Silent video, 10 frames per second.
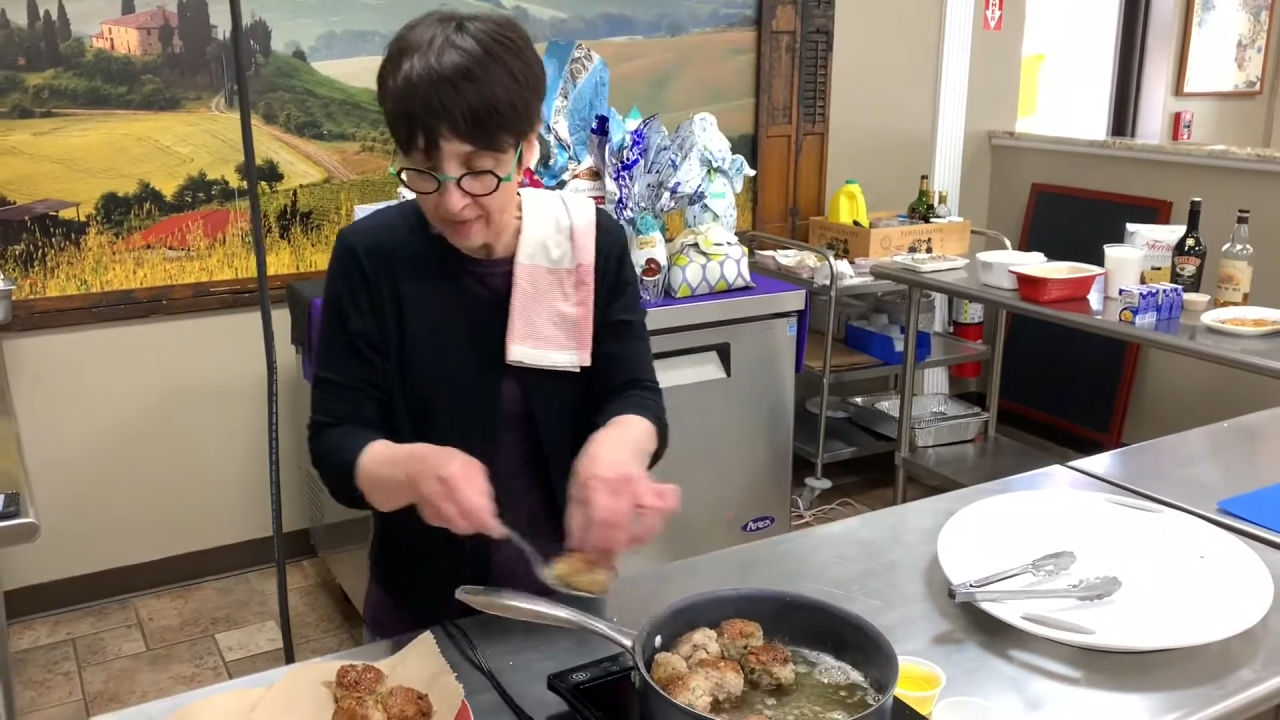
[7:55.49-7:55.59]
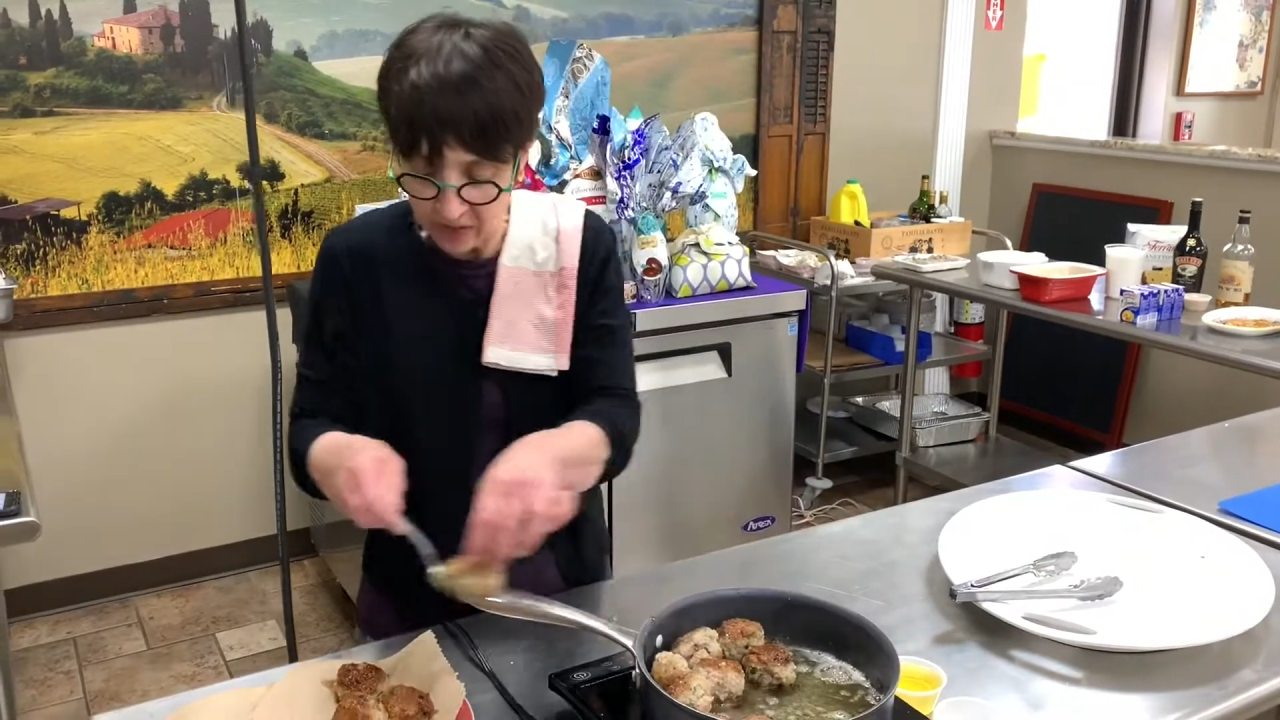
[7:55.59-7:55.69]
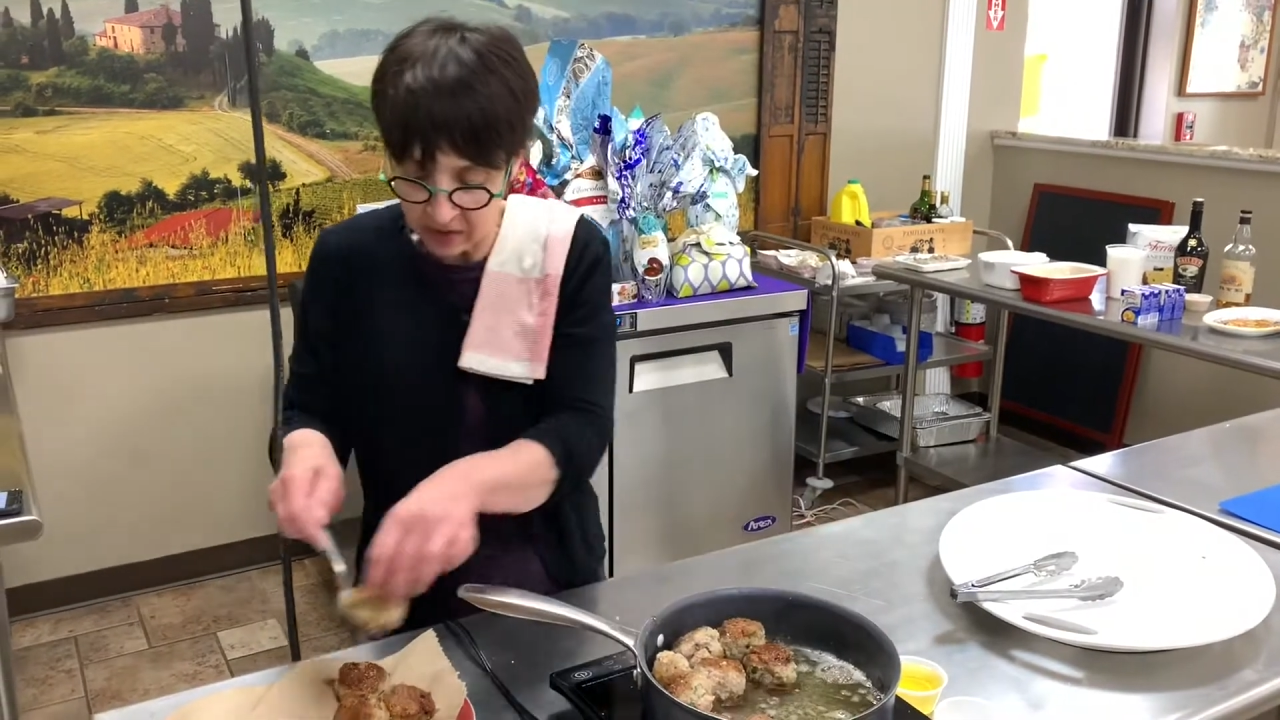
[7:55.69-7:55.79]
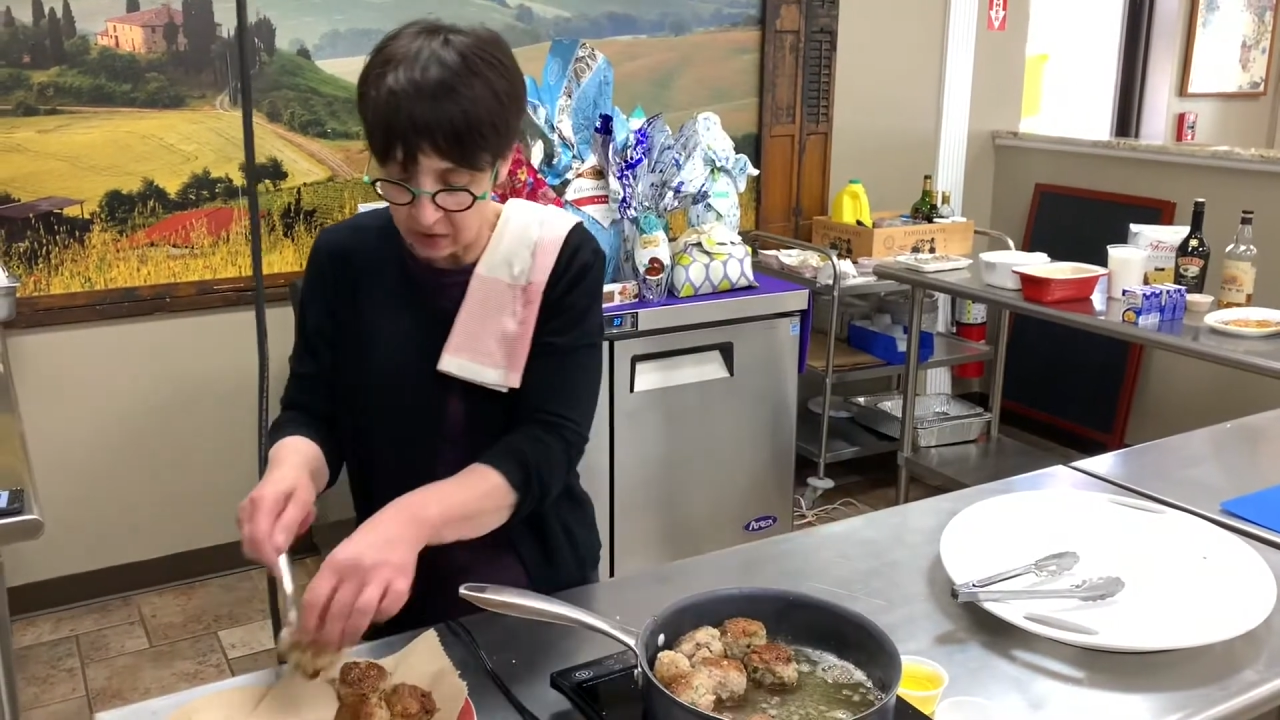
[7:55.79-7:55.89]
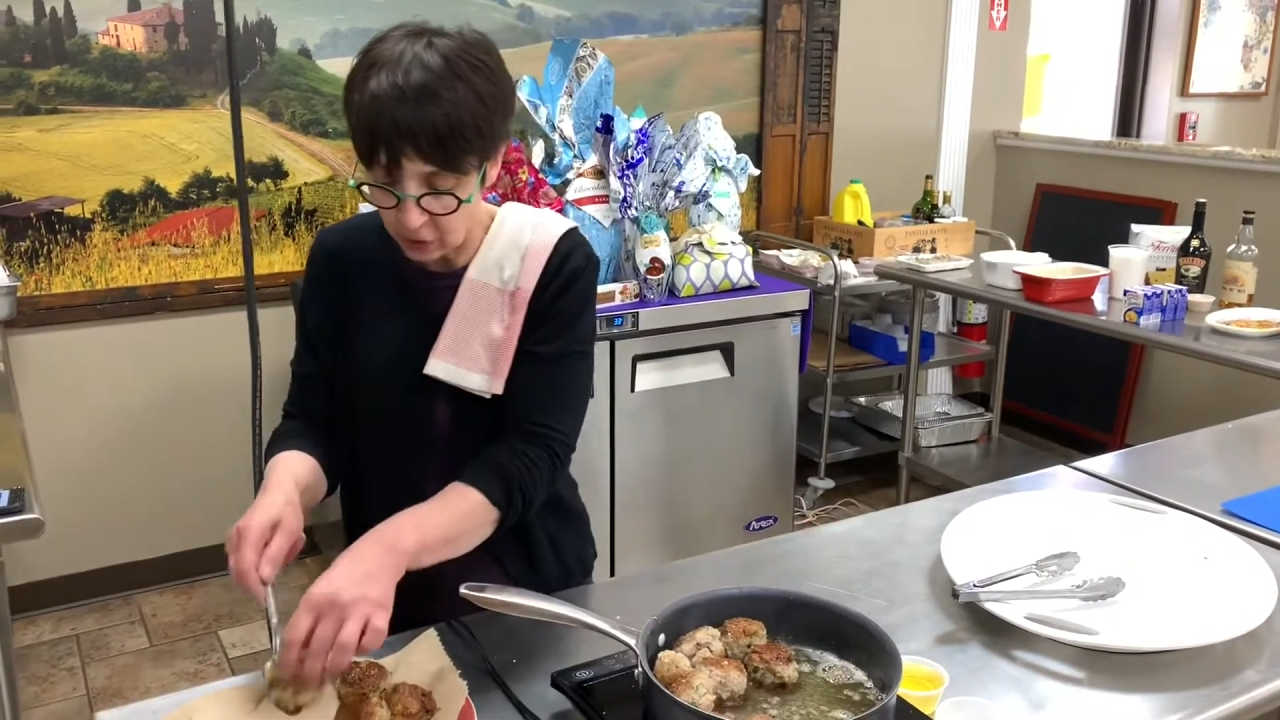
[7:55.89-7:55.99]

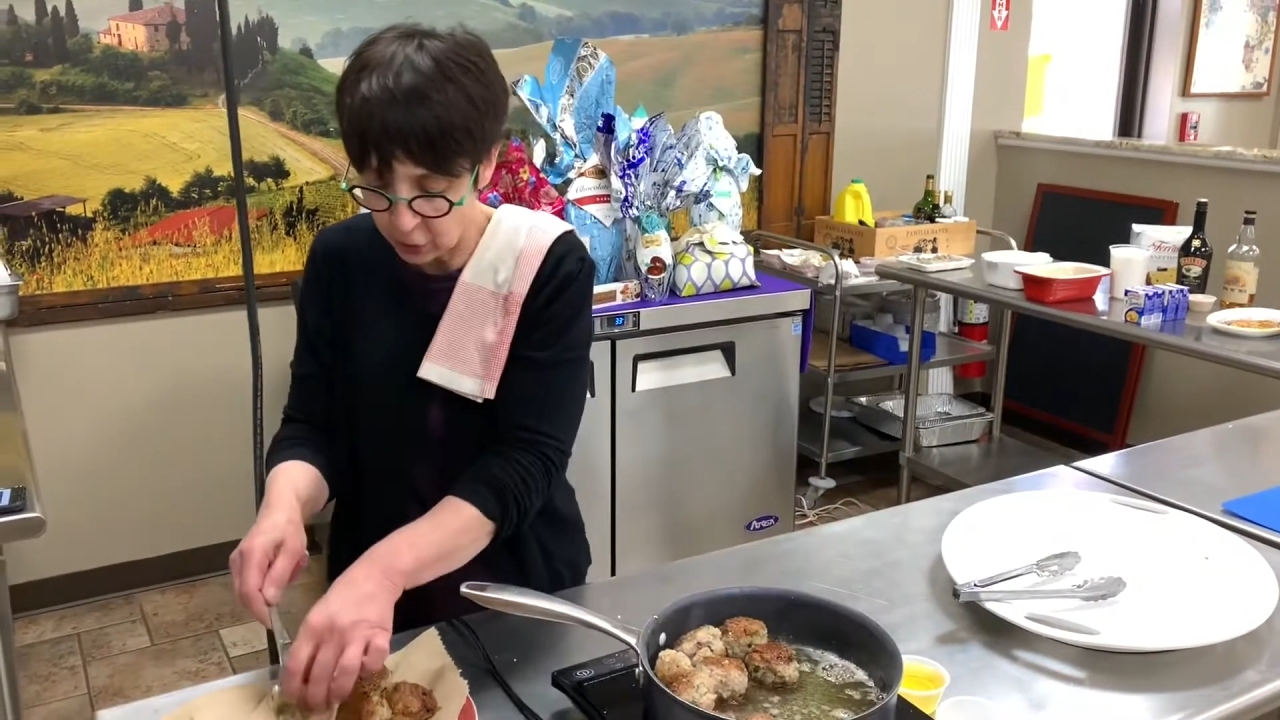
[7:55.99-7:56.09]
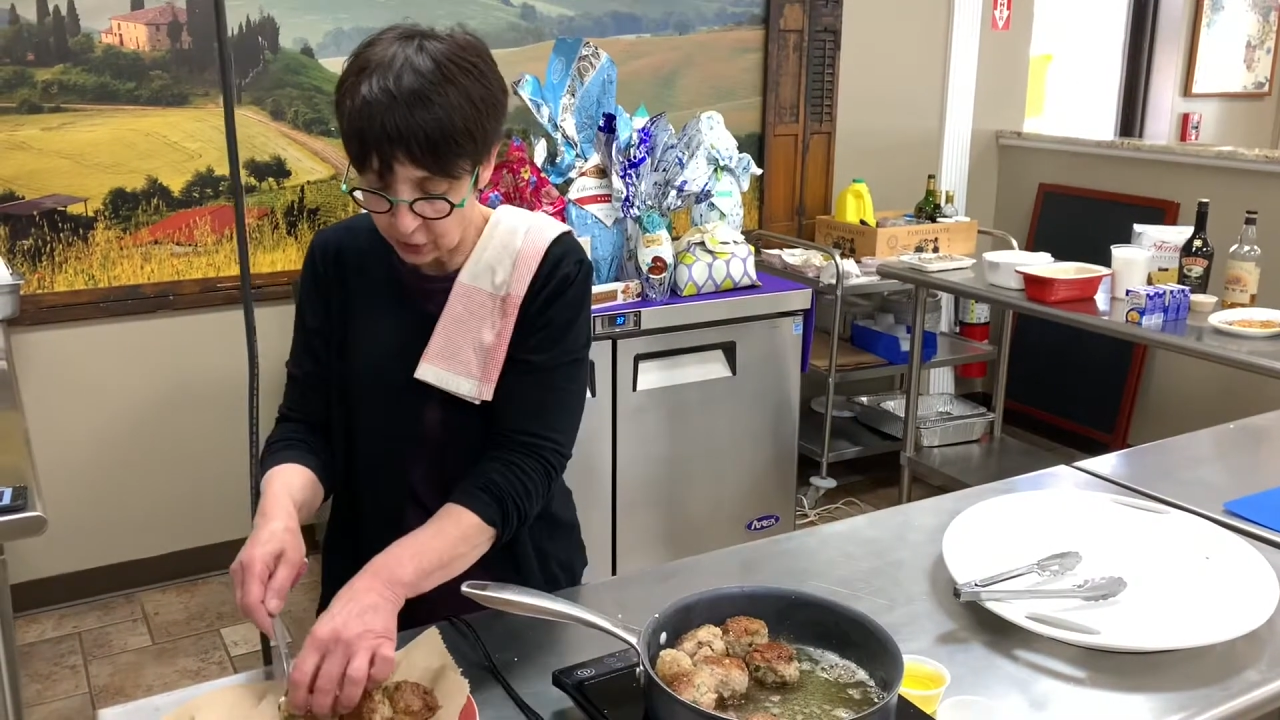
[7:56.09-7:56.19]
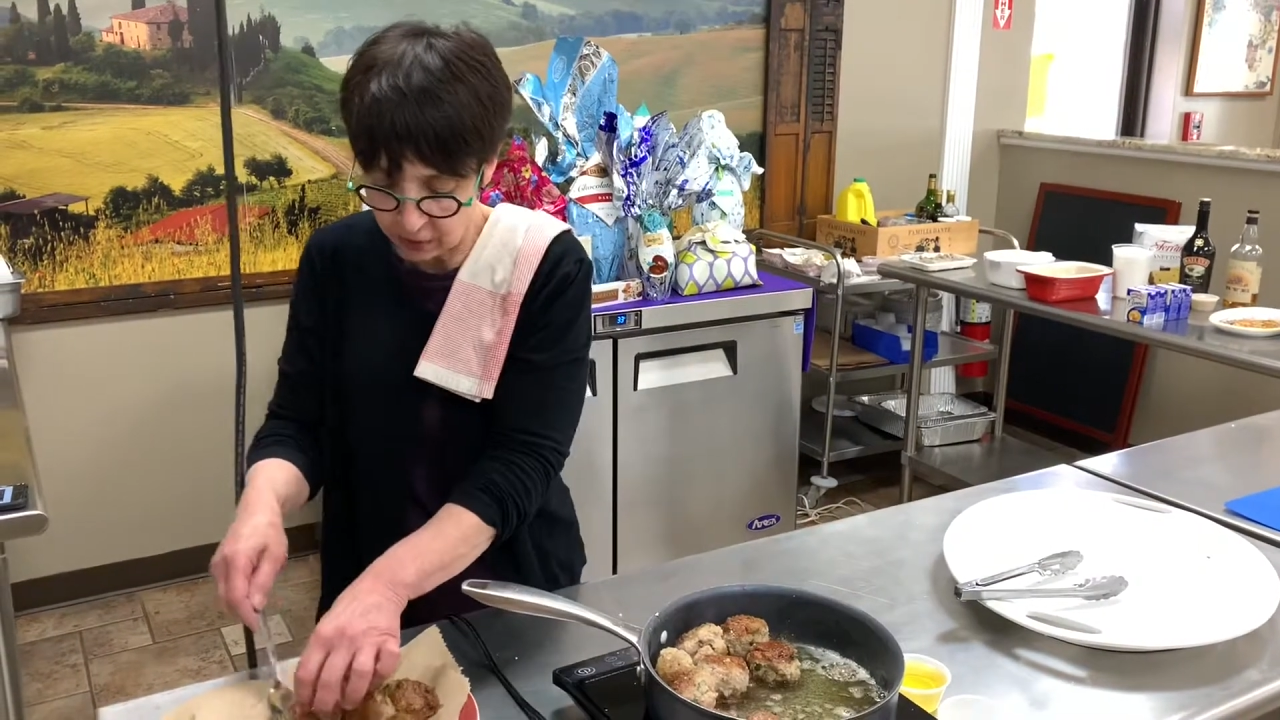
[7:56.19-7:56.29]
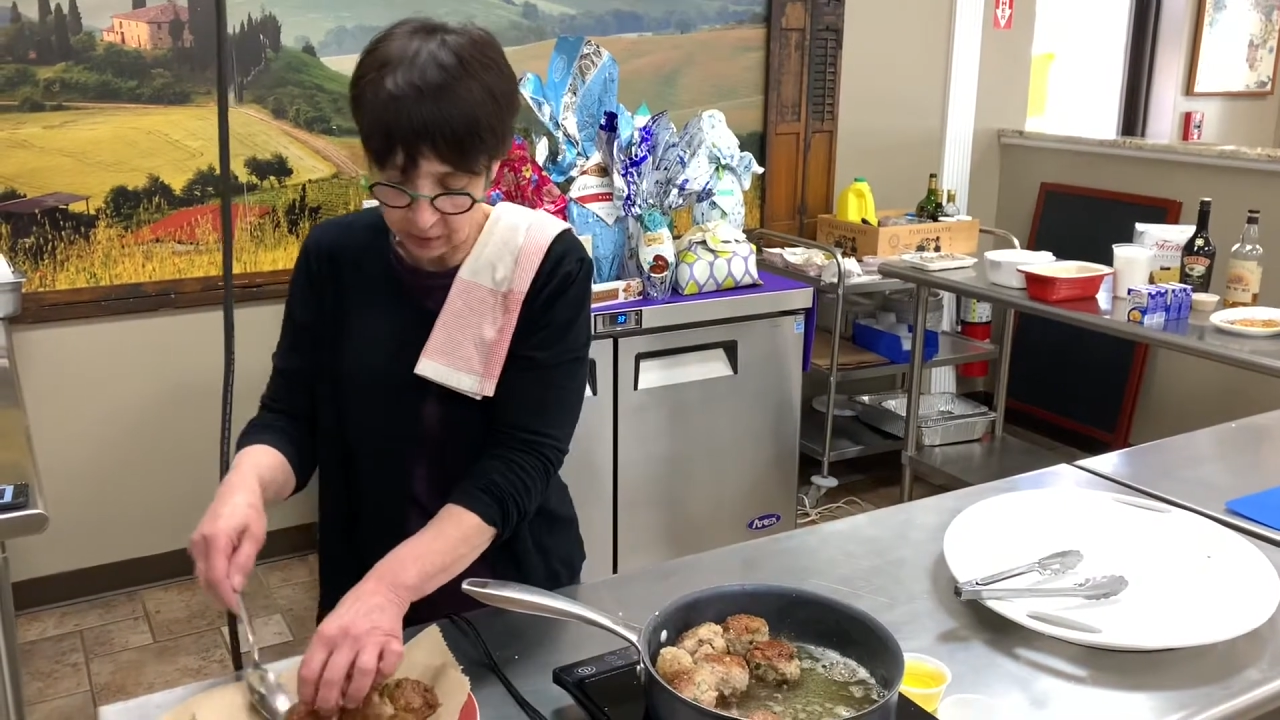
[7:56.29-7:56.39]
This is just